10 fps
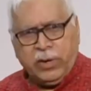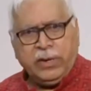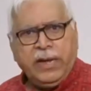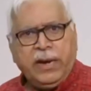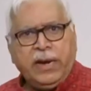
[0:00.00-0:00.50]
look
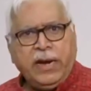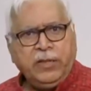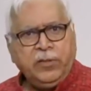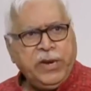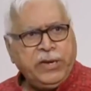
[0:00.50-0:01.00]
at their right
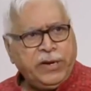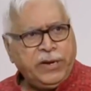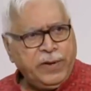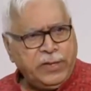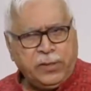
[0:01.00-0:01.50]
is being
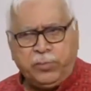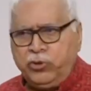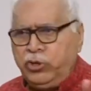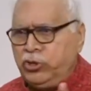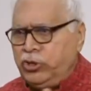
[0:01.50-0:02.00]
taken away, the
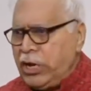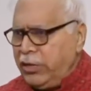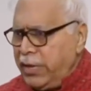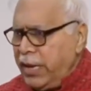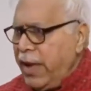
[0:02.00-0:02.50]
Buddhist
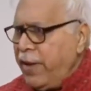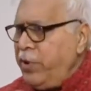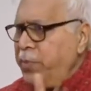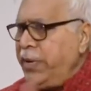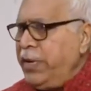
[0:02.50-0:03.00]
Jains,
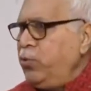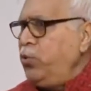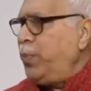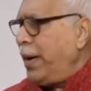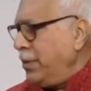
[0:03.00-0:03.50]
everybody
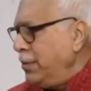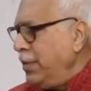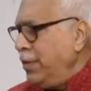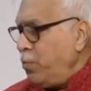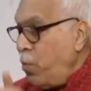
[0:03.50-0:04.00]
who's
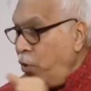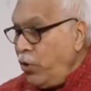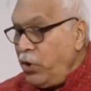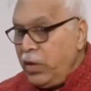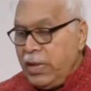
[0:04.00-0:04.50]
practicing it
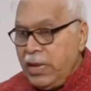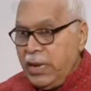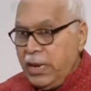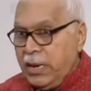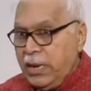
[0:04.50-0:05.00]
more.
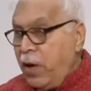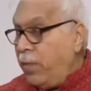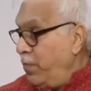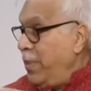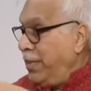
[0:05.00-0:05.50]

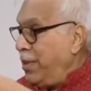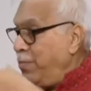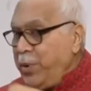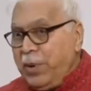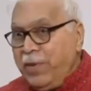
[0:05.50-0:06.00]
Now,
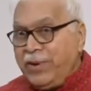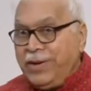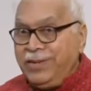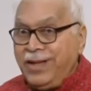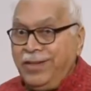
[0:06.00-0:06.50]
some people have
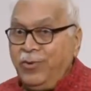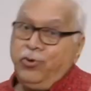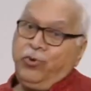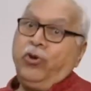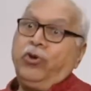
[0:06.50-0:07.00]
criticized,
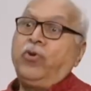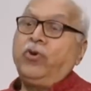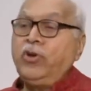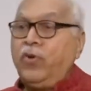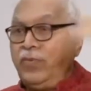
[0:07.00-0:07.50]
oh, you are
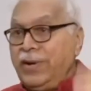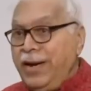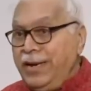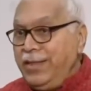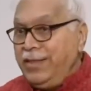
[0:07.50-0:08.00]
talking of
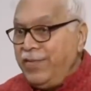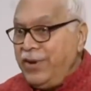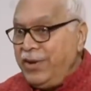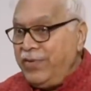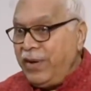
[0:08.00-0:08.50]

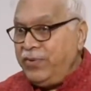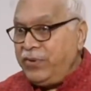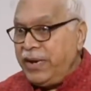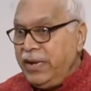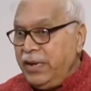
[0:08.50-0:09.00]
1975
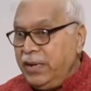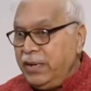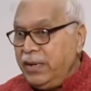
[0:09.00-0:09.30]
study.